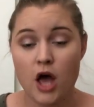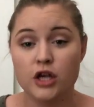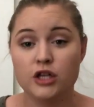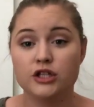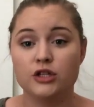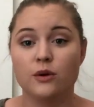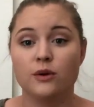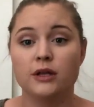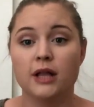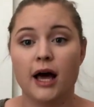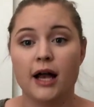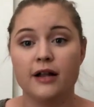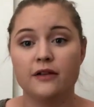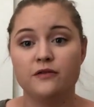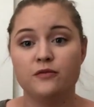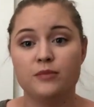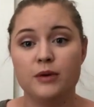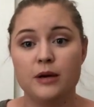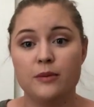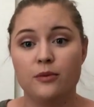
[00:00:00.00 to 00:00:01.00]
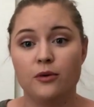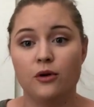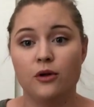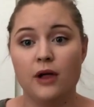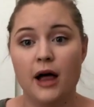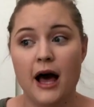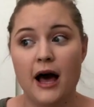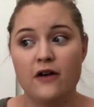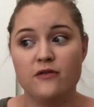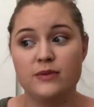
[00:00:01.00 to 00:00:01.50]
So a lot of people
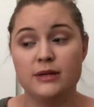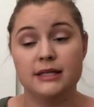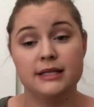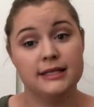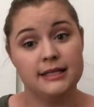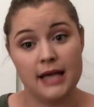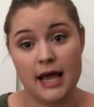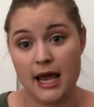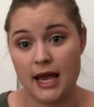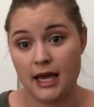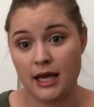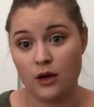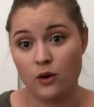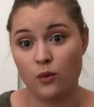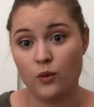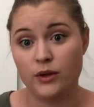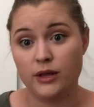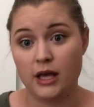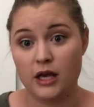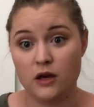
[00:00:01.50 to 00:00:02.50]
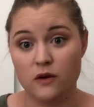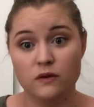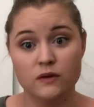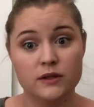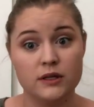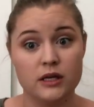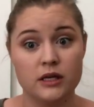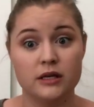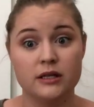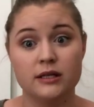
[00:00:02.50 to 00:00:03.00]
have been saying when they
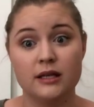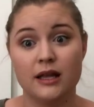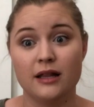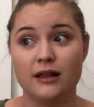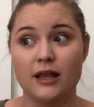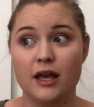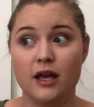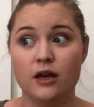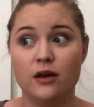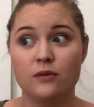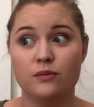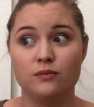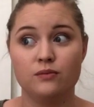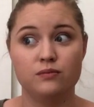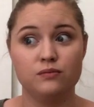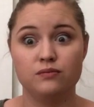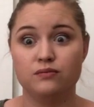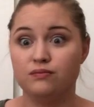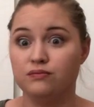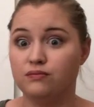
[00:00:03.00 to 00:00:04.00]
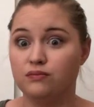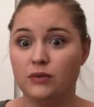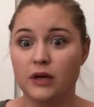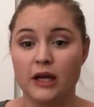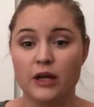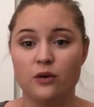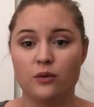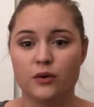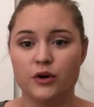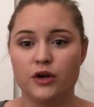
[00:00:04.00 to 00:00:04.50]
use these that they
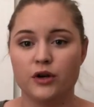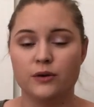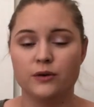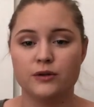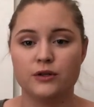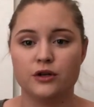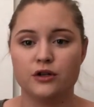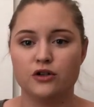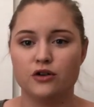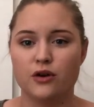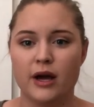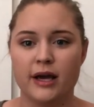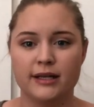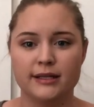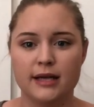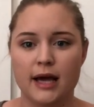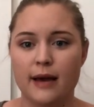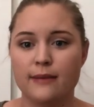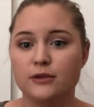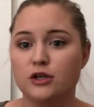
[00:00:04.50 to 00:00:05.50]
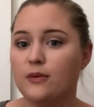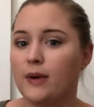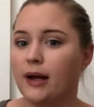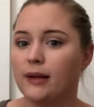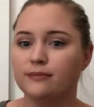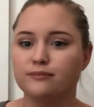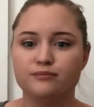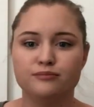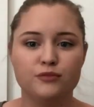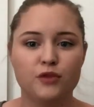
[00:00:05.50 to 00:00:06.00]
can reduce their drying time to
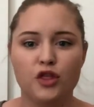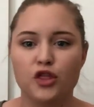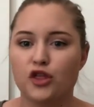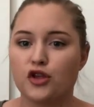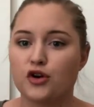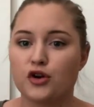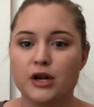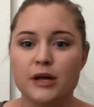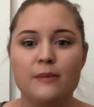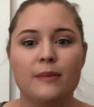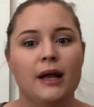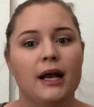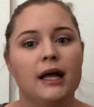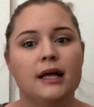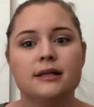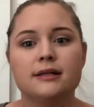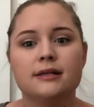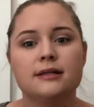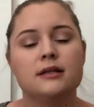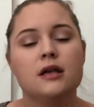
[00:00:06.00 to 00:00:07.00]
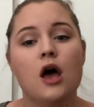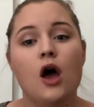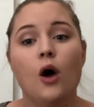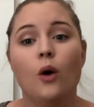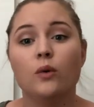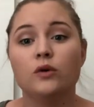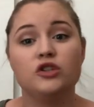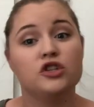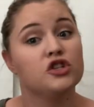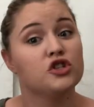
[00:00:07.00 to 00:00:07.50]
about 30 minutes,
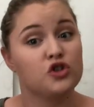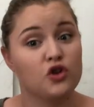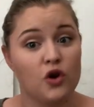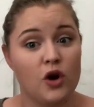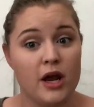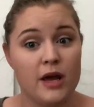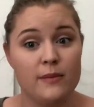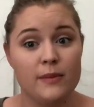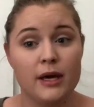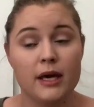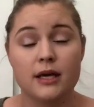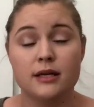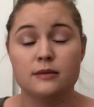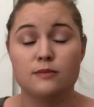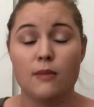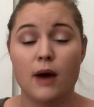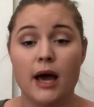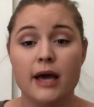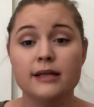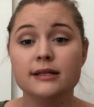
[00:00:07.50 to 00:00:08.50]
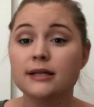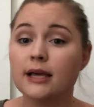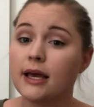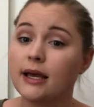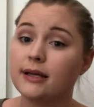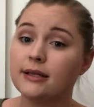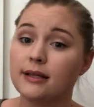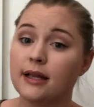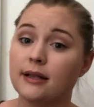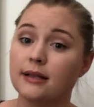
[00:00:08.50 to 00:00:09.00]
which is great because mine
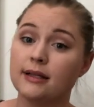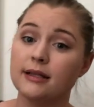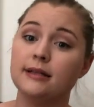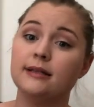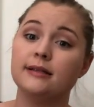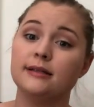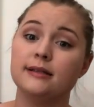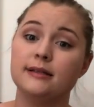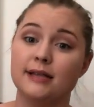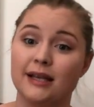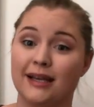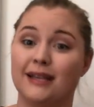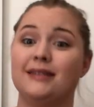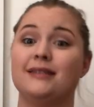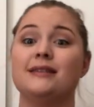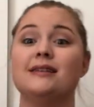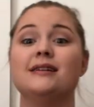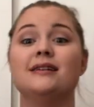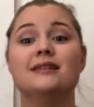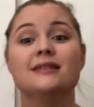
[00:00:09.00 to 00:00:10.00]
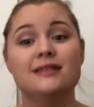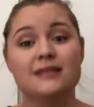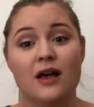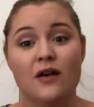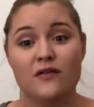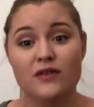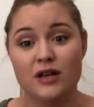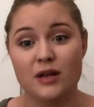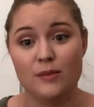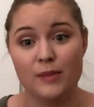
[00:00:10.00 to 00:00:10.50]
takes at least 60 to
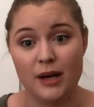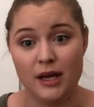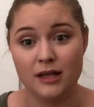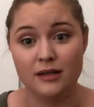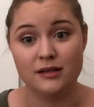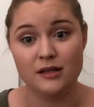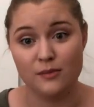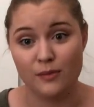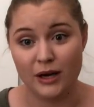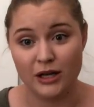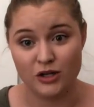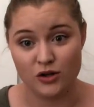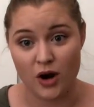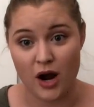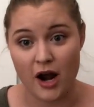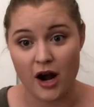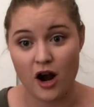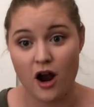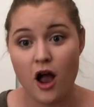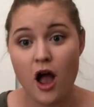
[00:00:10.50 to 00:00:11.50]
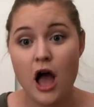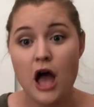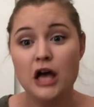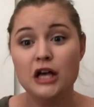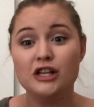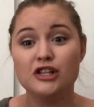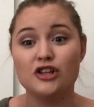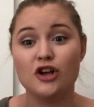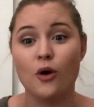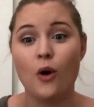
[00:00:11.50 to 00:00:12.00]
70 minutes in my dryer.
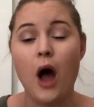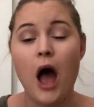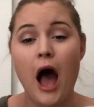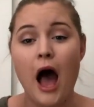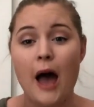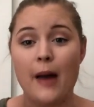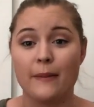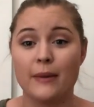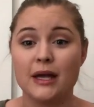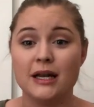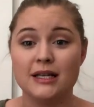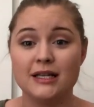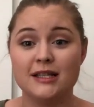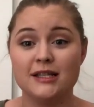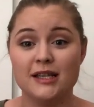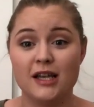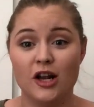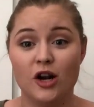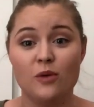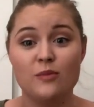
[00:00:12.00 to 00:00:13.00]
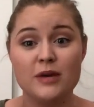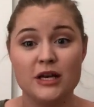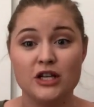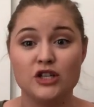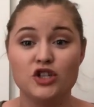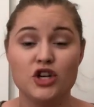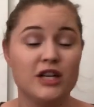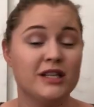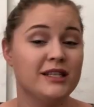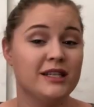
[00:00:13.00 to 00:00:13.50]
So I'm gonna see, it'll be
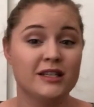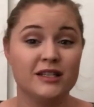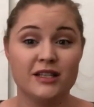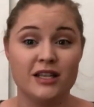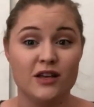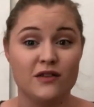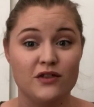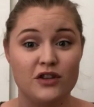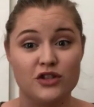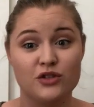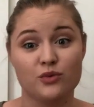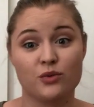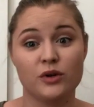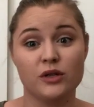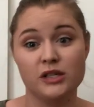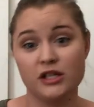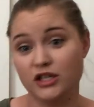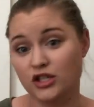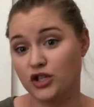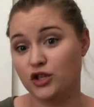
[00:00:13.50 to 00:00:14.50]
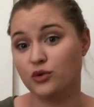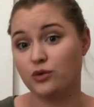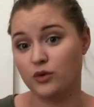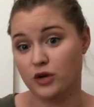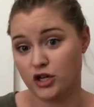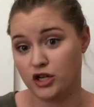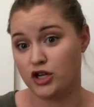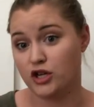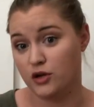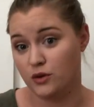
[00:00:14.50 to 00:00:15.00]
interesting to see if these really do
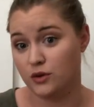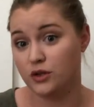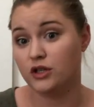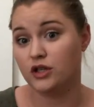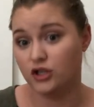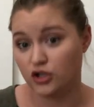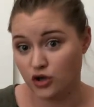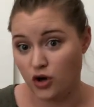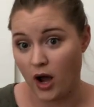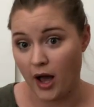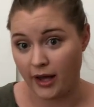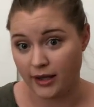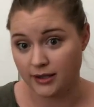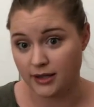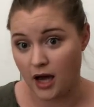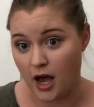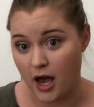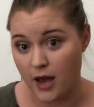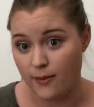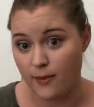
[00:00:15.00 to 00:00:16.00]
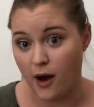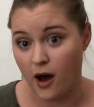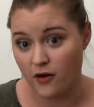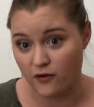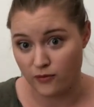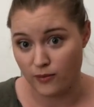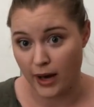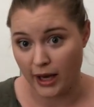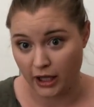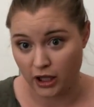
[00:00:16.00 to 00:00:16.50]
reduce the drying time
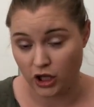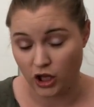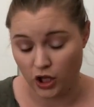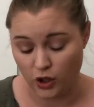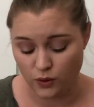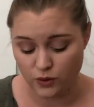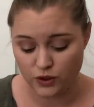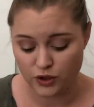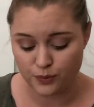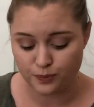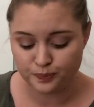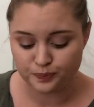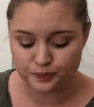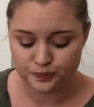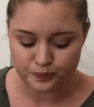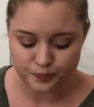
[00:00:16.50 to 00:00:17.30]
of my clothes.